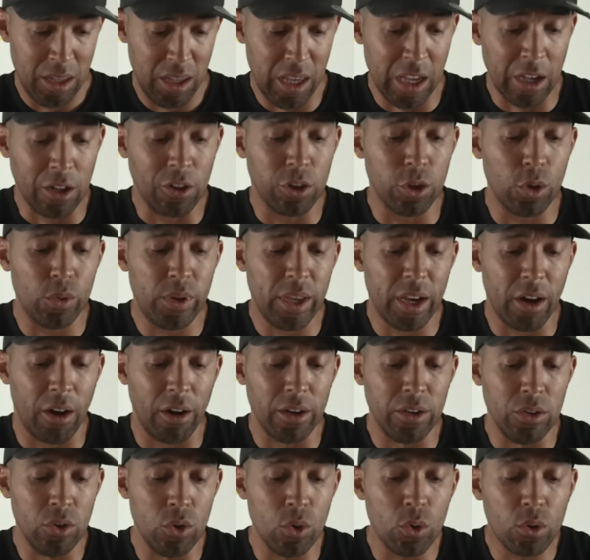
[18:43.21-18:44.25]
including
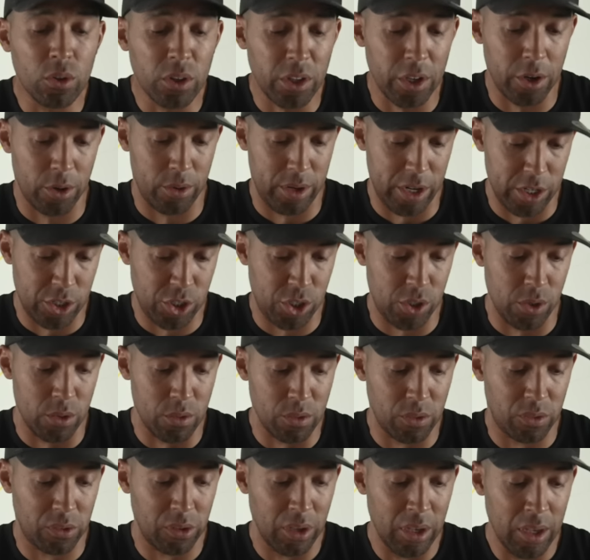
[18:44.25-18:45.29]
on nuclear
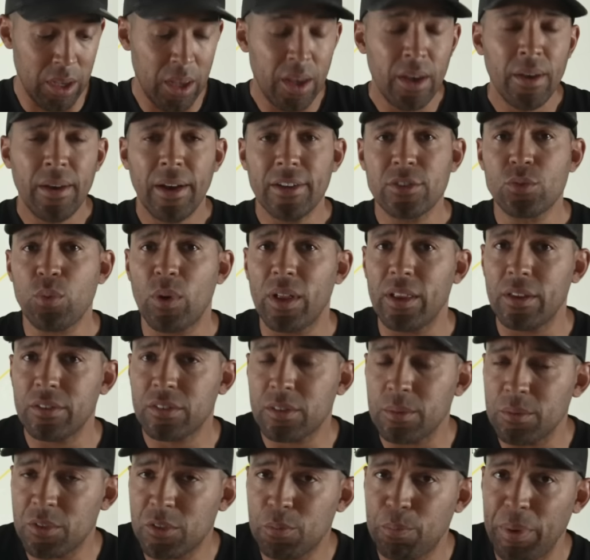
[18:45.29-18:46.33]
issues, as well as
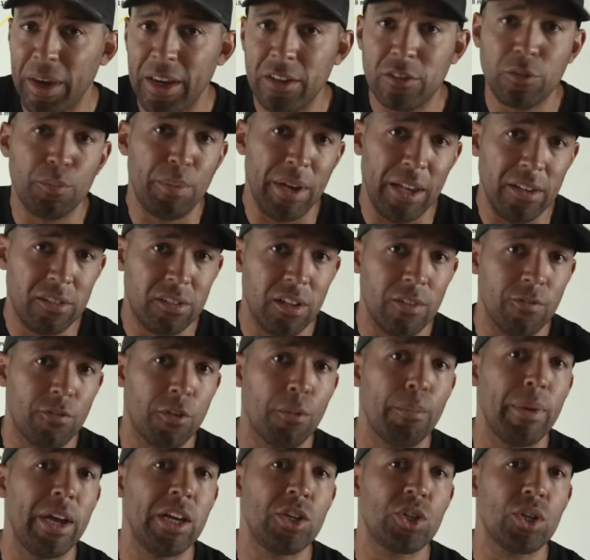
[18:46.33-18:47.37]
some space-based
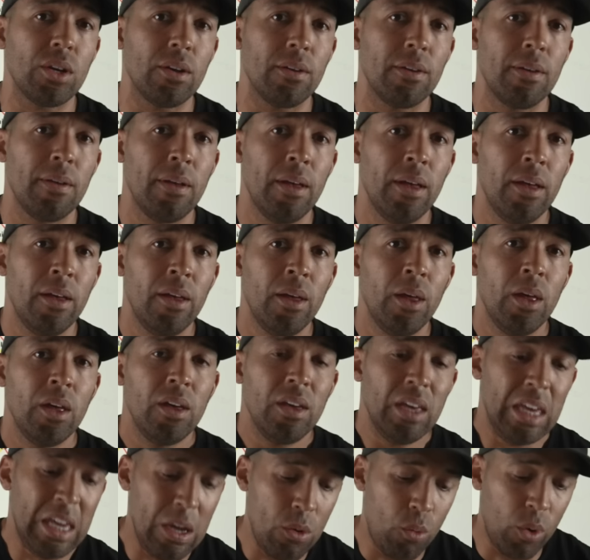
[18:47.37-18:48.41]
information.
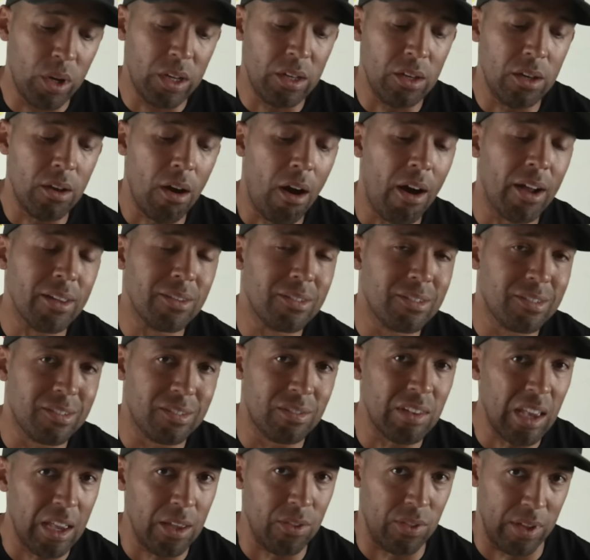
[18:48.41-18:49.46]
He would not
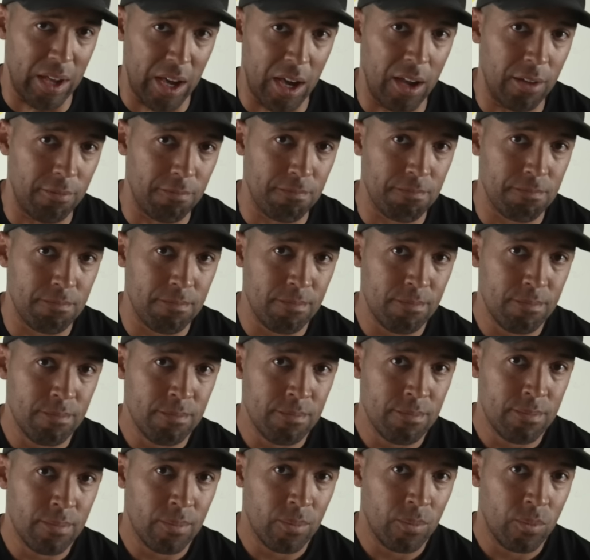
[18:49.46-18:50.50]
say that
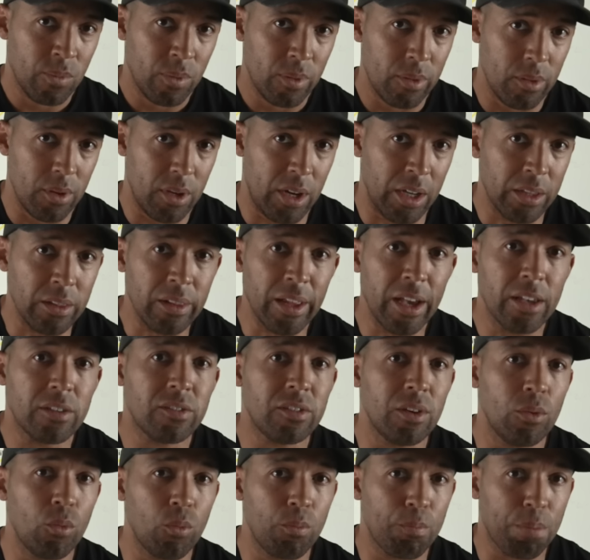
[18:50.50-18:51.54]

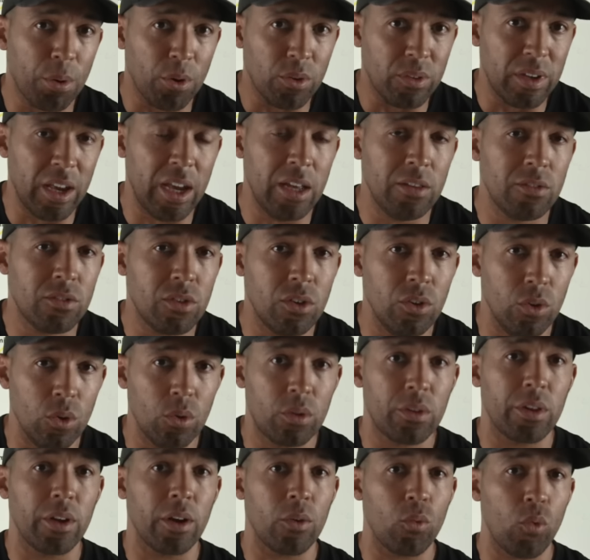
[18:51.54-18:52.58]
unless it pertained to
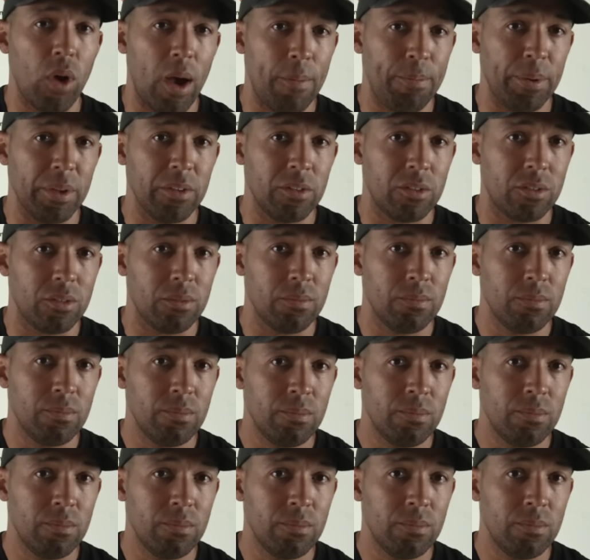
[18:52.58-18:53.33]
nuclear weapons.